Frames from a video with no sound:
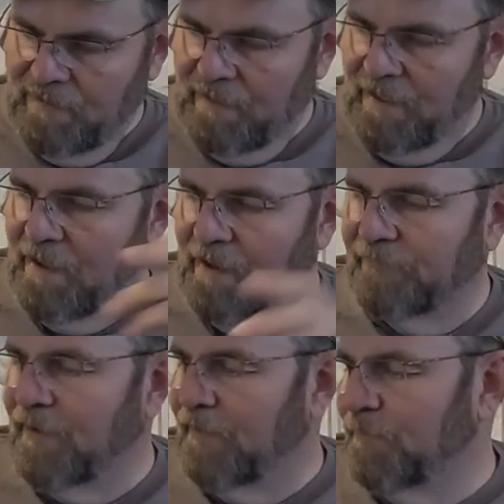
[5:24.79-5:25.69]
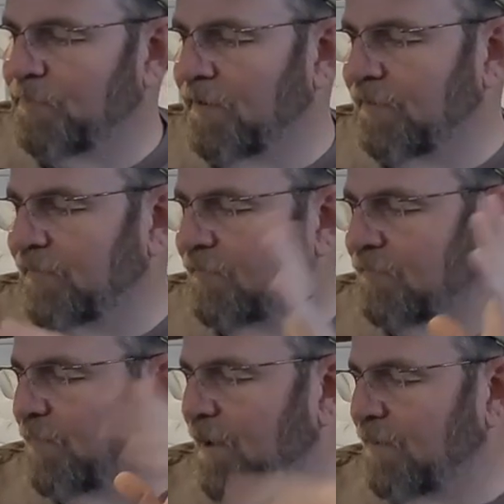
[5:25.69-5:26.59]
and I've got the parts
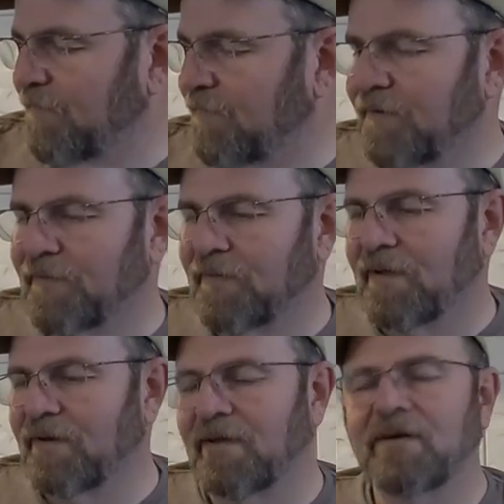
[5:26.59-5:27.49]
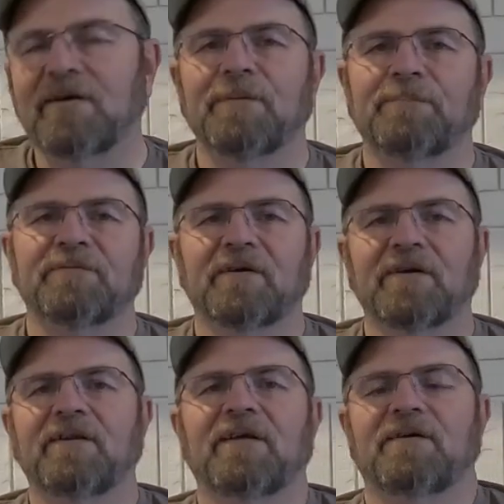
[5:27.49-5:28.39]
and batteries and everything to get it up and
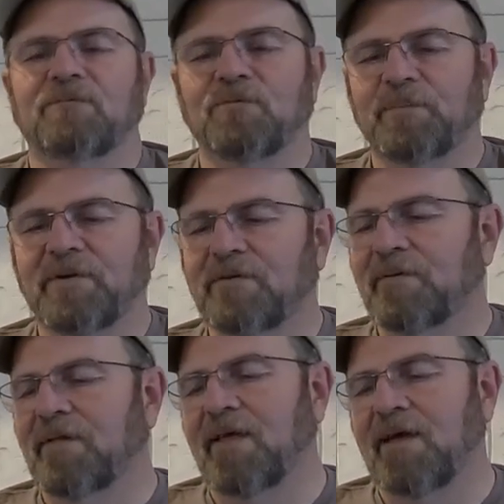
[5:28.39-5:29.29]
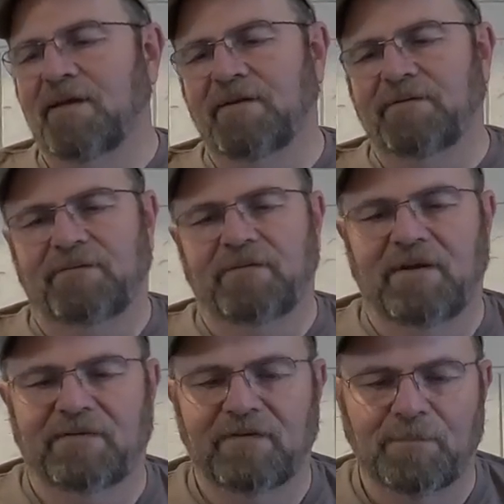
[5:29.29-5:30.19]
running now, and we'll be doing that in the
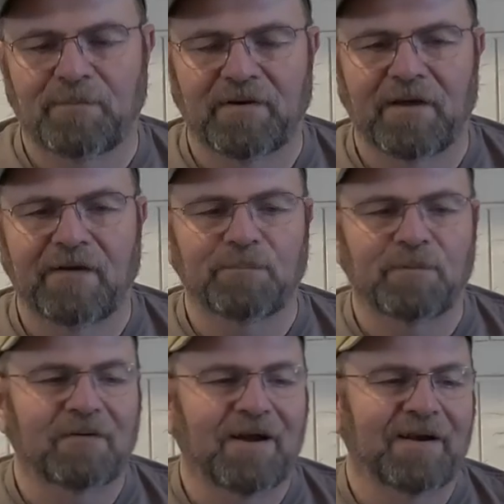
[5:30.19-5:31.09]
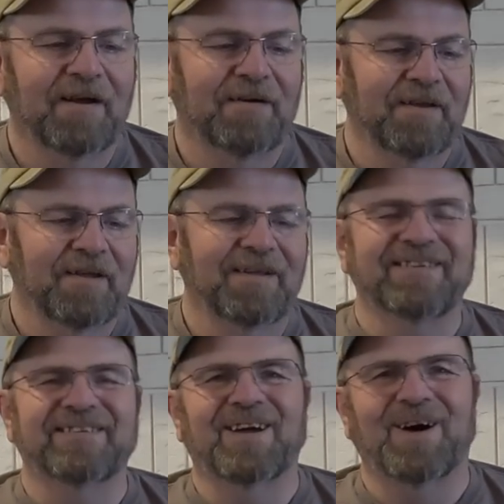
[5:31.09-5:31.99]
next couple of days. But right now it
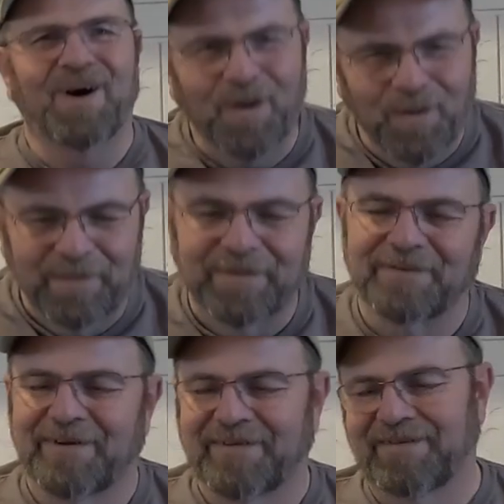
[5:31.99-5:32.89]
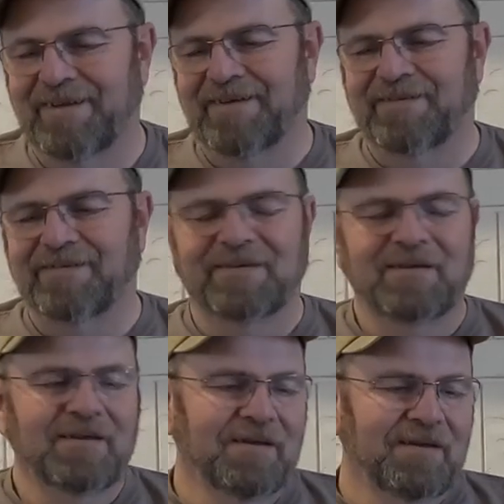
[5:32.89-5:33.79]
is cold in West Texas.
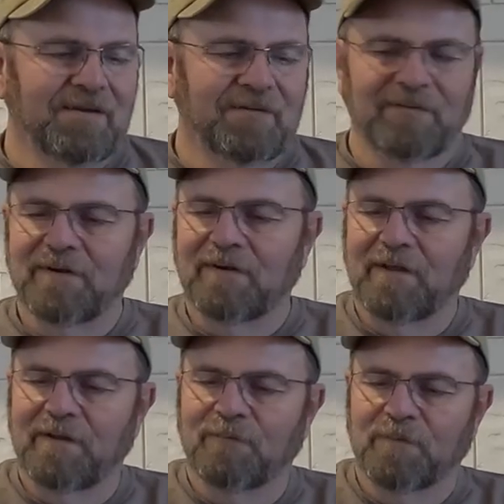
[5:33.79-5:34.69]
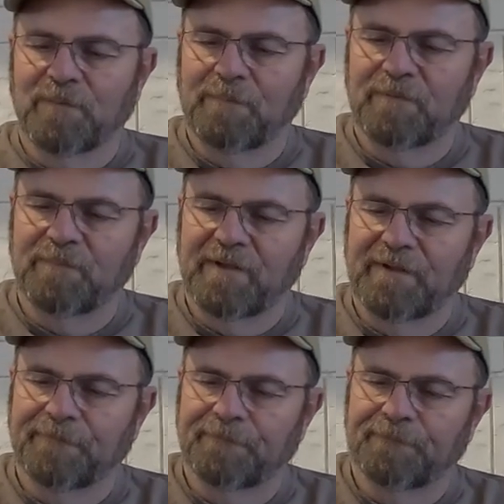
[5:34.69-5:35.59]
We're going to let it warm up a bit.